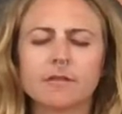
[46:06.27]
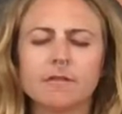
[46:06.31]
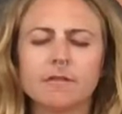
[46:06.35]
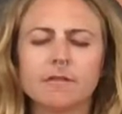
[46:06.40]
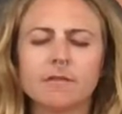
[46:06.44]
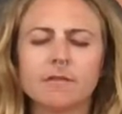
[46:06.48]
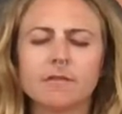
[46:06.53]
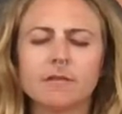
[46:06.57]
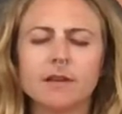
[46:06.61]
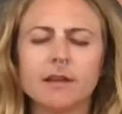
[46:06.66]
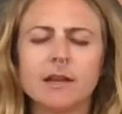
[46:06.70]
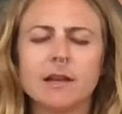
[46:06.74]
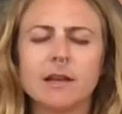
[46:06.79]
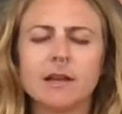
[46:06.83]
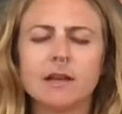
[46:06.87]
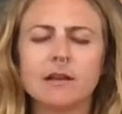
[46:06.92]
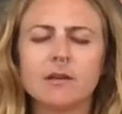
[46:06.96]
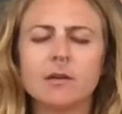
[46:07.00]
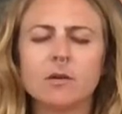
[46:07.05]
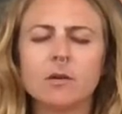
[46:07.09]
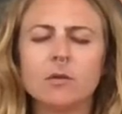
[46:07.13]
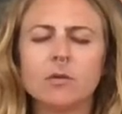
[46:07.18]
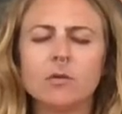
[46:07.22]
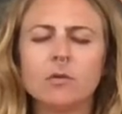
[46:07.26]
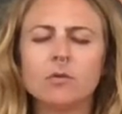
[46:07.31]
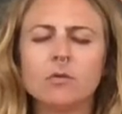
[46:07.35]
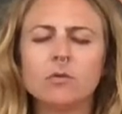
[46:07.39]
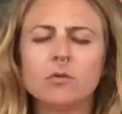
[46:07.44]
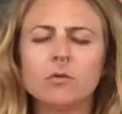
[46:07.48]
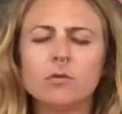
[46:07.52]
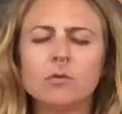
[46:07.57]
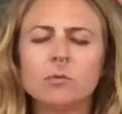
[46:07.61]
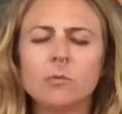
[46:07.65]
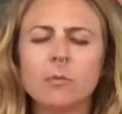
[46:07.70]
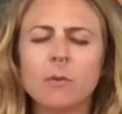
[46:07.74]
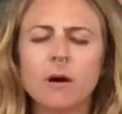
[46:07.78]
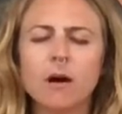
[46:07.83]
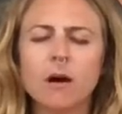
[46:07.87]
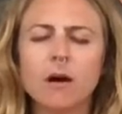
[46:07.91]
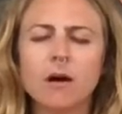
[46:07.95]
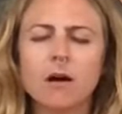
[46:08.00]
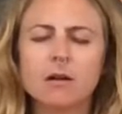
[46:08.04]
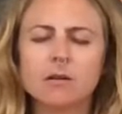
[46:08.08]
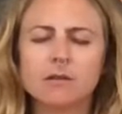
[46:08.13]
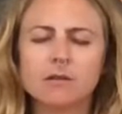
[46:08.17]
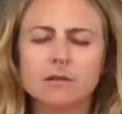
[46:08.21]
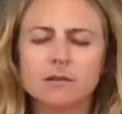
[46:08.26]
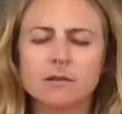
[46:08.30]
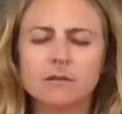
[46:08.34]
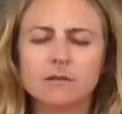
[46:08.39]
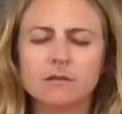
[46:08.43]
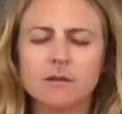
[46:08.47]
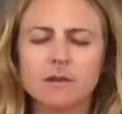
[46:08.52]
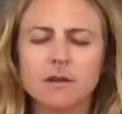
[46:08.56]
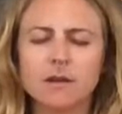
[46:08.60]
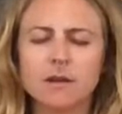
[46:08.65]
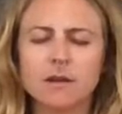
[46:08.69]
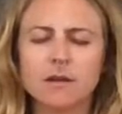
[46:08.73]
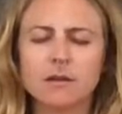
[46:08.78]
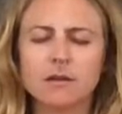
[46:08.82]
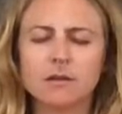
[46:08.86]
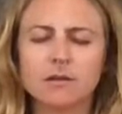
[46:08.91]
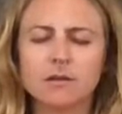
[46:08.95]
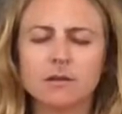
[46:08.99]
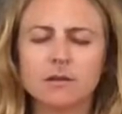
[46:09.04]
Feeling all parts of you